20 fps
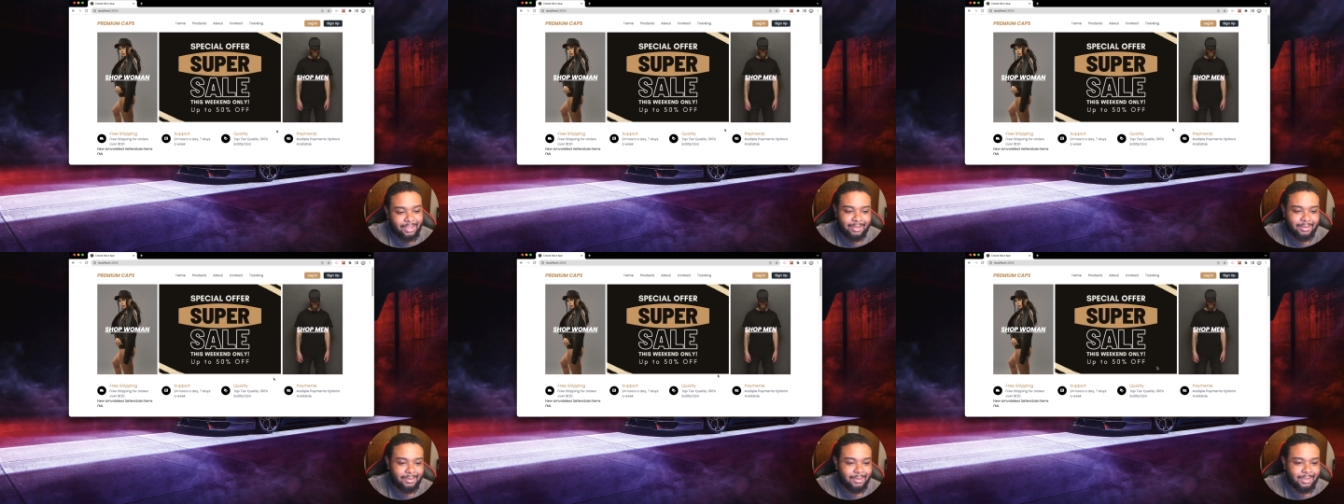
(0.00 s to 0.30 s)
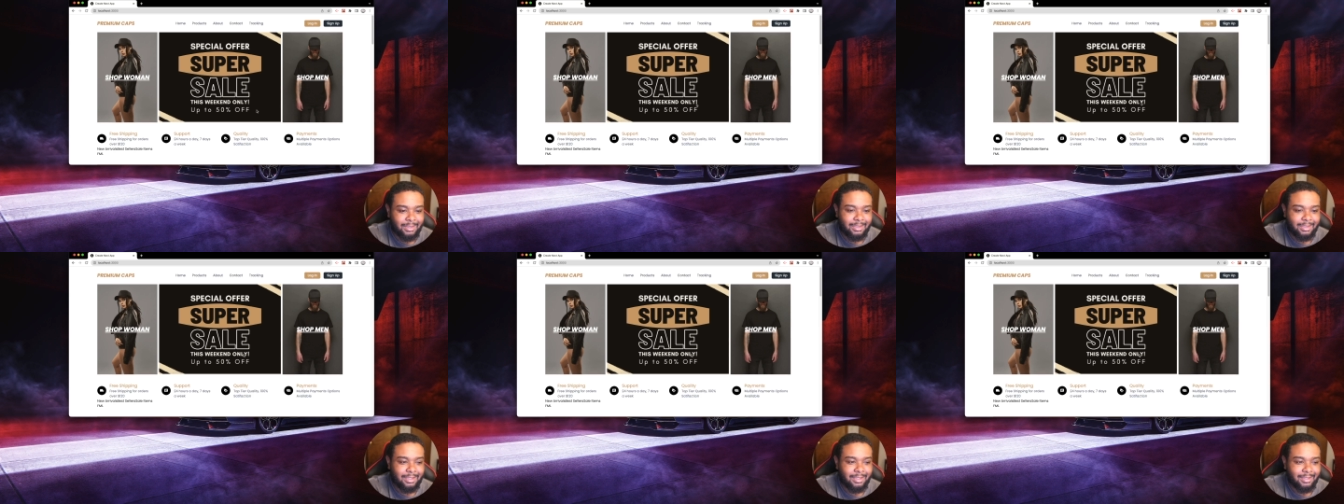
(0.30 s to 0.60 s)
which
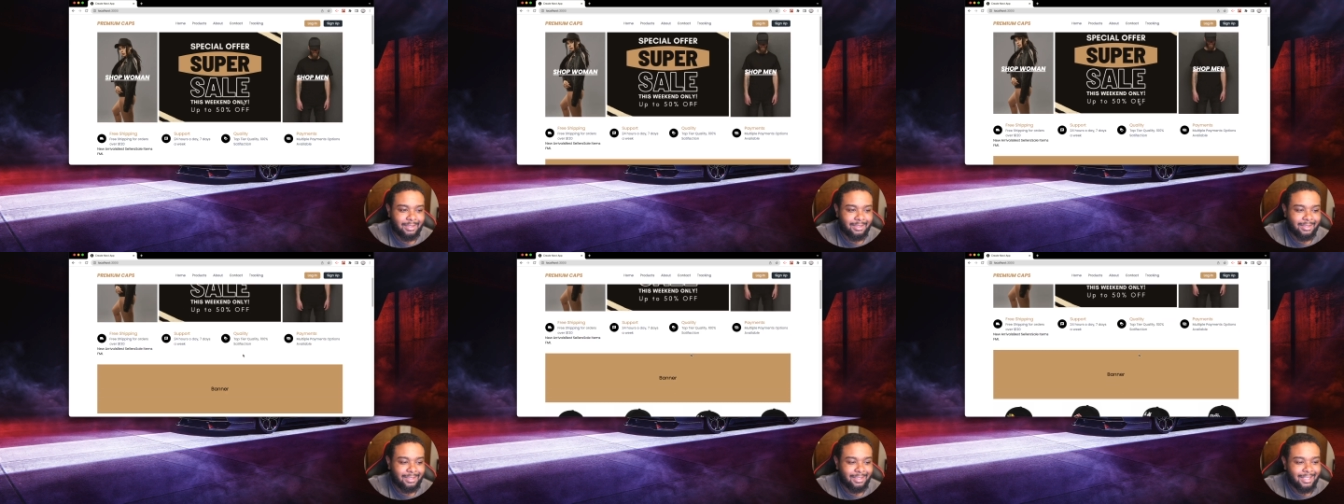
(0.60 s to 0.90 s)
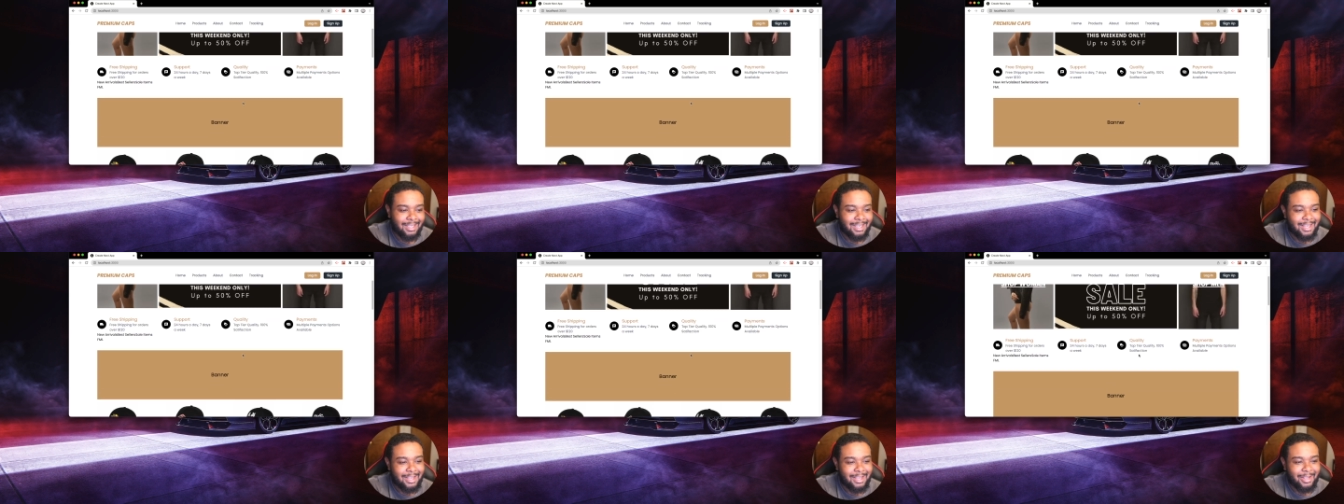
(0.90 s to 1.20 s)
sucks,
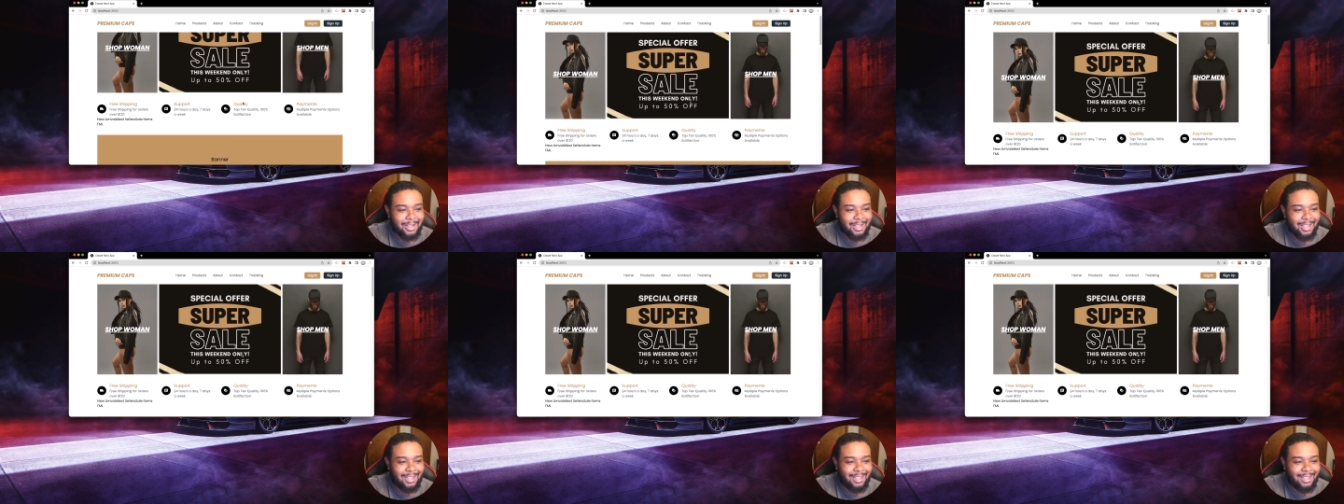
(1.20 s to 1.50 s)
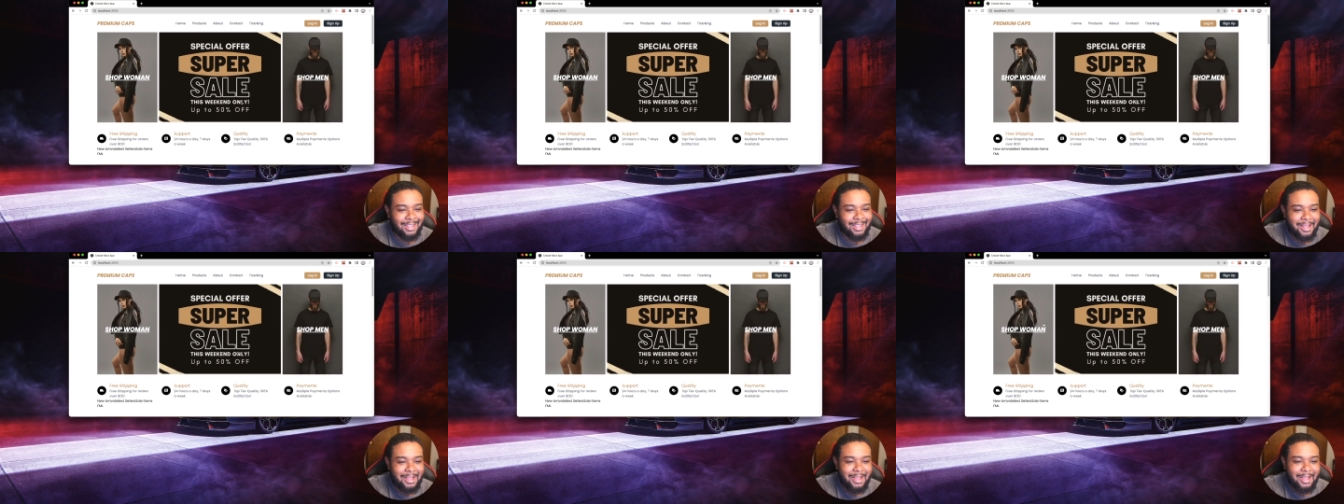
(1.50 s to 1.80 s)

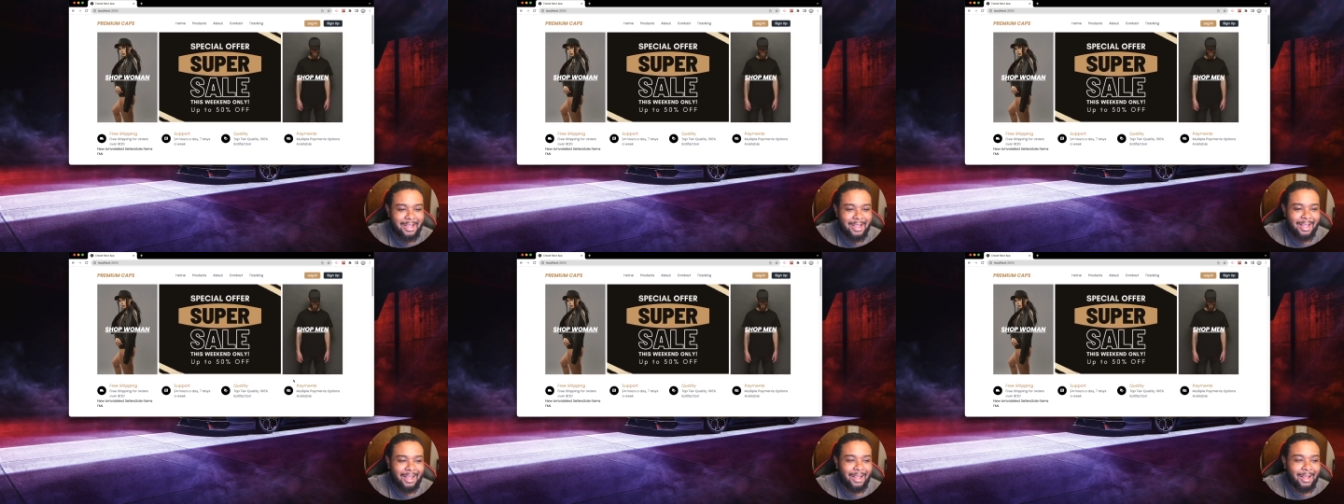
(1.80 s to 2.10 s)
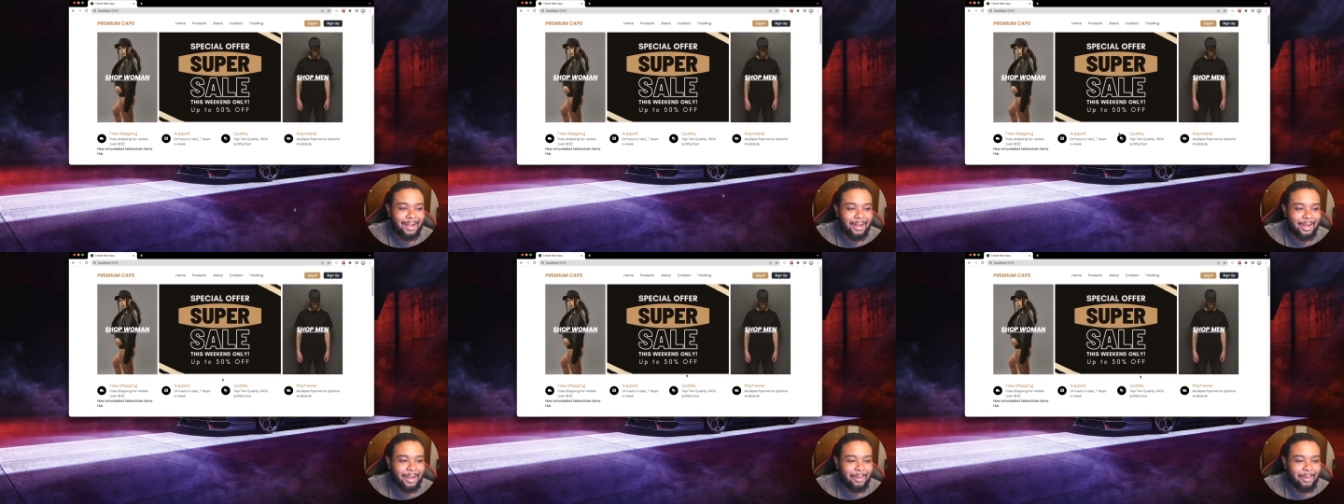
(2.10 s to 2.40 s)

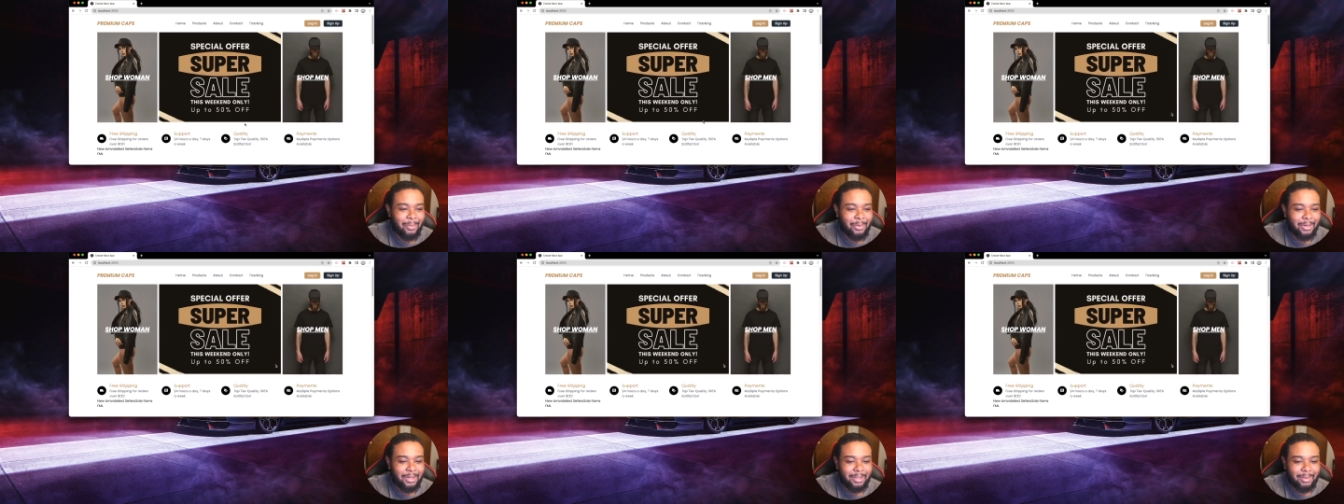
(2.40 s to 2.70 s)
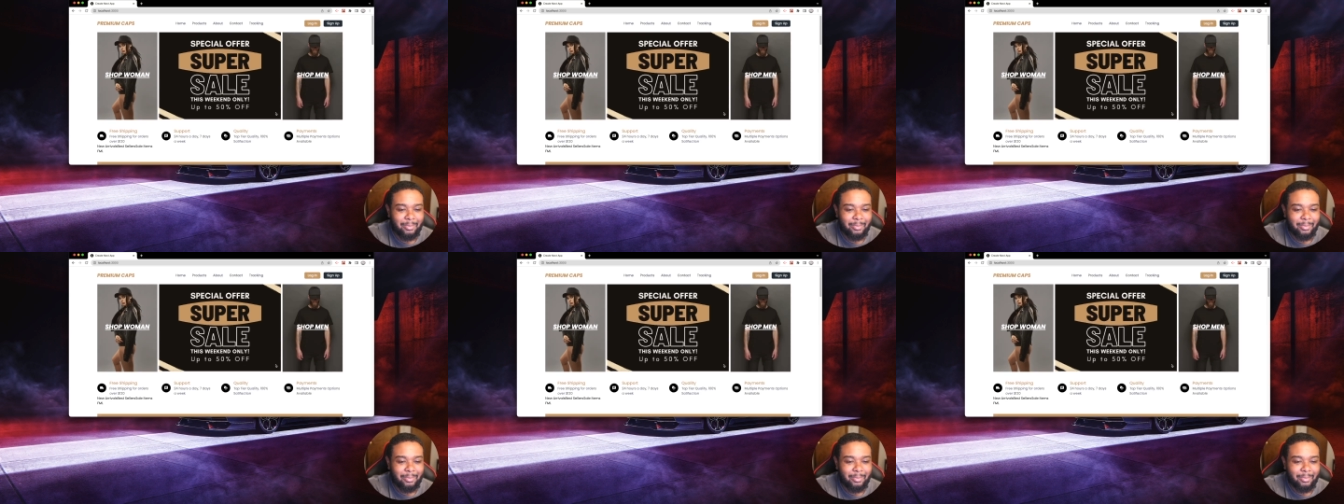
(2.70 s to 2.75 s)
I'm going to